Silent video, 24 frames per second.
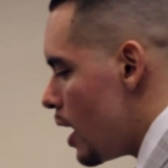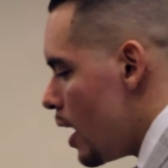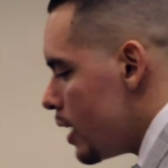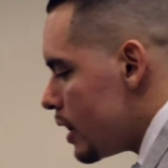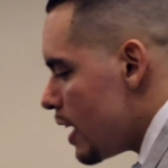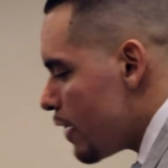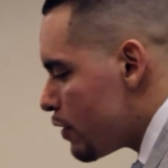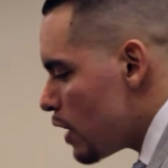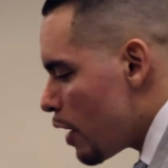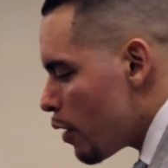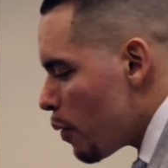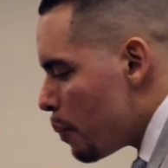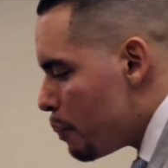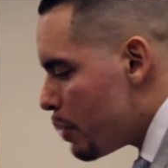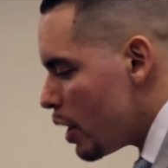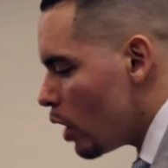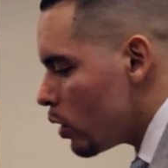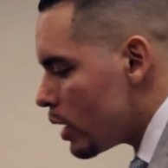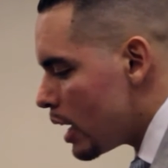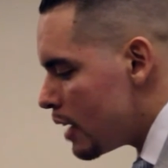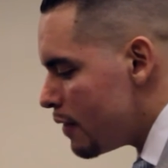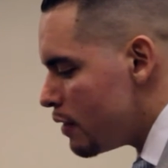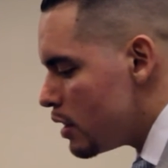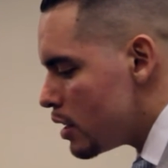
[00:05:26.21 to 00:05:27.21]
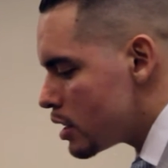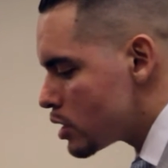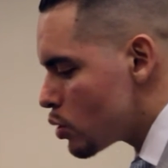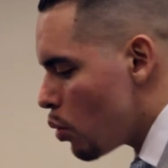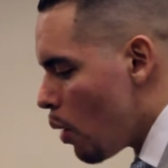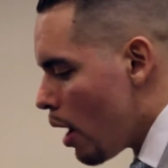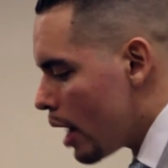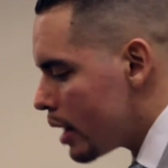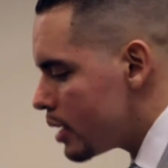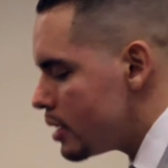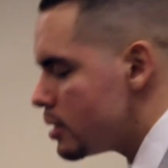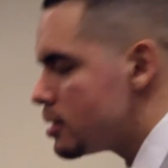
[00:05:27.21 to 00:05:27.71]
They've never built any of these
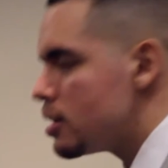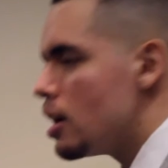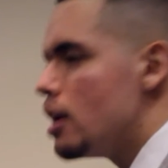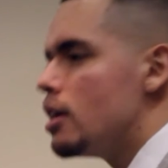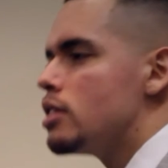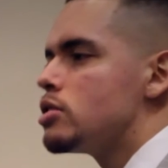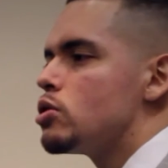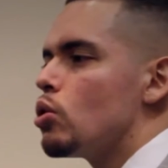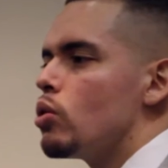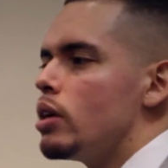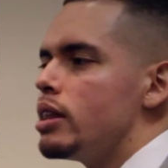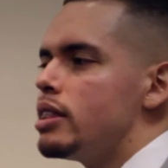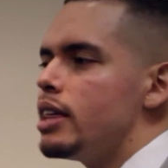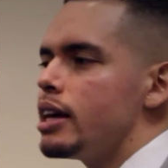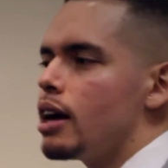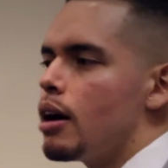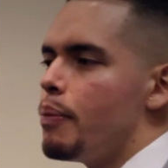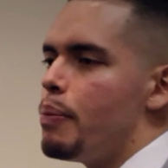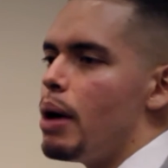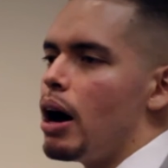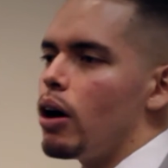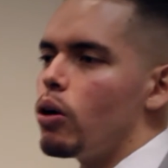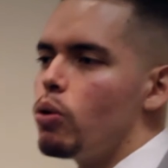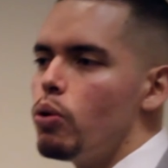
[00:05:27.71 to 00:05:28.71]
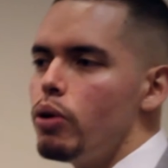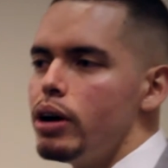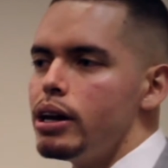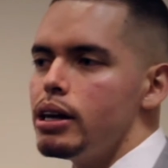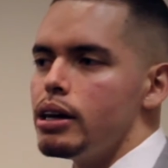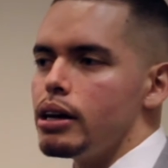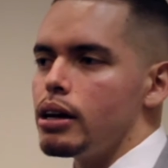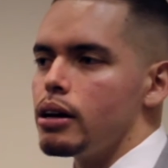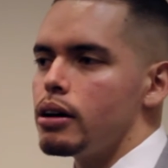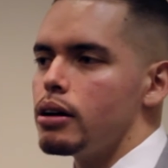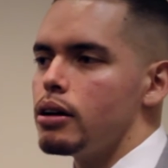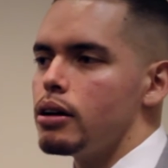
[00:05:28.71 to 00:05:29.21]
qualities, so they think about quitting.